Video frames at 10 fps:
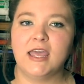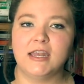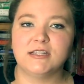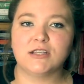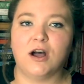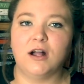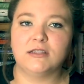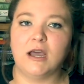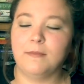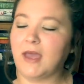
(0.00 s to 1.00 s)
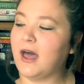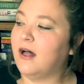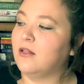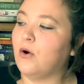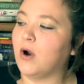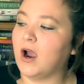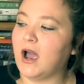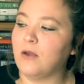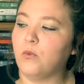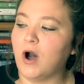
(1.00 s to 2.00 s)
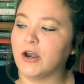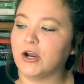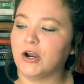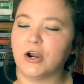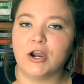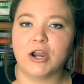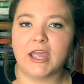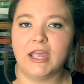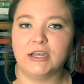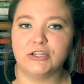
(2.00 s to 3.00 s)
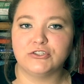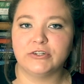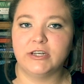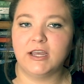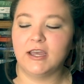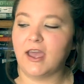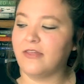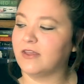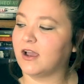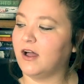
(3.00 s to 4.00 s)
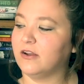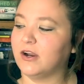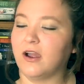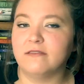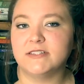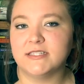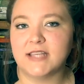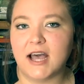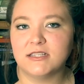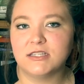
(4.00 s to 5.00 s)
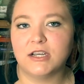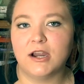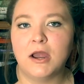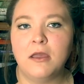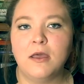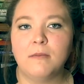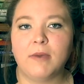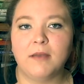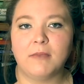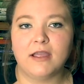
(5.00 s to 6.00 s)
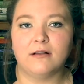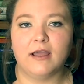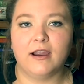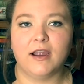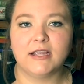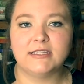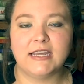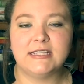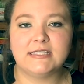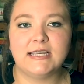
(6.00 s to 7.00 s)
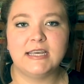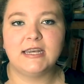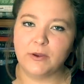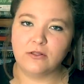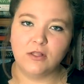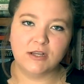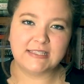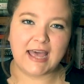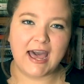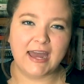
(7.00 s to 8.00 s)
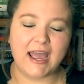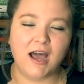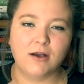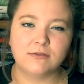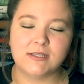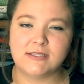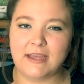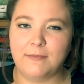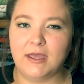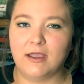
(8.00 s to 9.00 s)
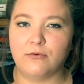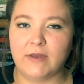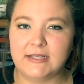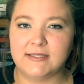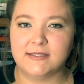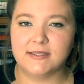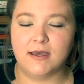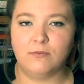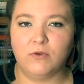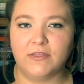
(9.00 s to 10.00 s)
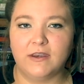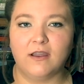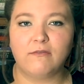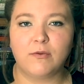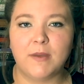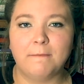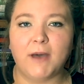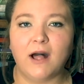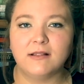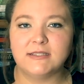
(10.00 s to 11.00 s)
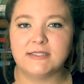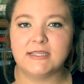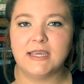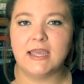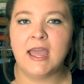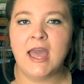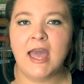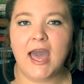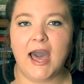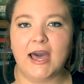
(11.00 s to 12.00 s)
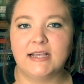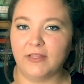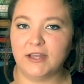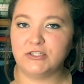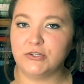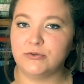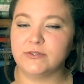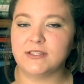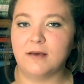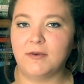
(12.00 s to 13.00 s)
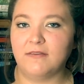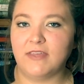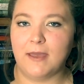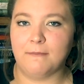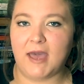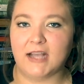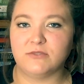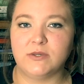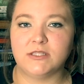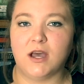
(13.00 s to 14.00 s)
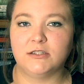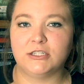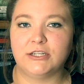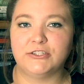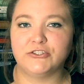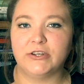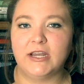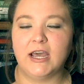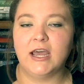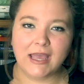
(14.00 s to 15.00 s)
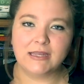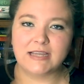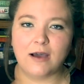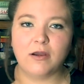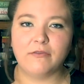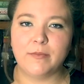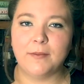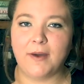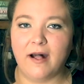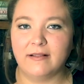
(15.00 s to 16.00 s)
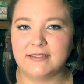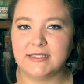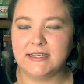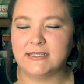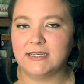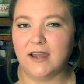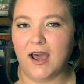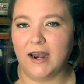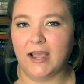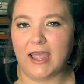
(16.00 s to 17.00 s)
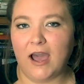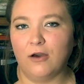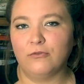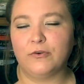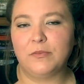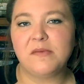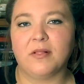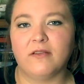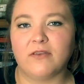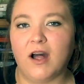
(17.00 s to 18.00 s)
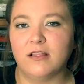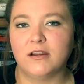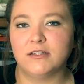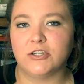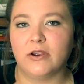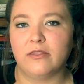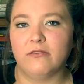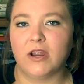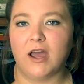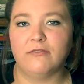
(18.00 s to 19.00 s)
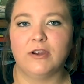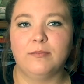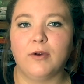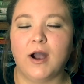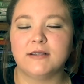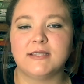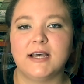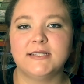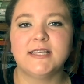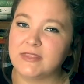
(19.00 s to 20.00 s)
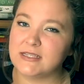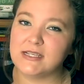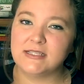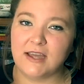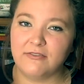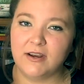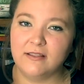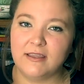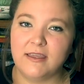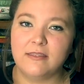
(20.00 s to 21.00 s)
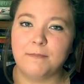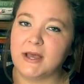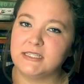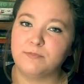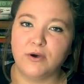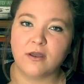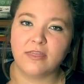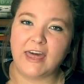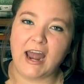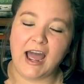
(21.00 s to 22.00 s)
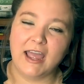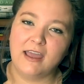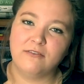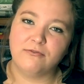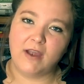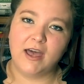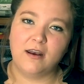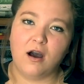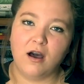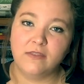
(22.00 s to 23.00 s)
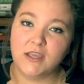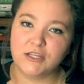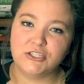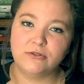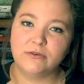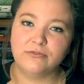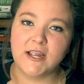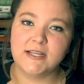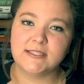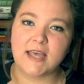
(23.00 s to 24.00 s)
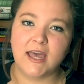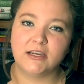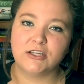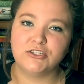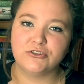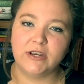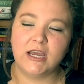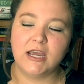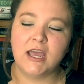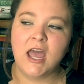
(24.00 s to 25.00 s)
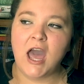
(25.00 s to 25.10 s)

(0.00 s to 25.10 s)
It is called Come Hell or High Water, Hurricane Katrina and the Color of Disaster by Michael Eric Dyson. The book looks at how systemic racism within government policy has led to some of the impacts we saw during Katrina, and how government policies did not account for people of color during the recovery process. This is definitely the best book that I have read on the issue of race and Katrina.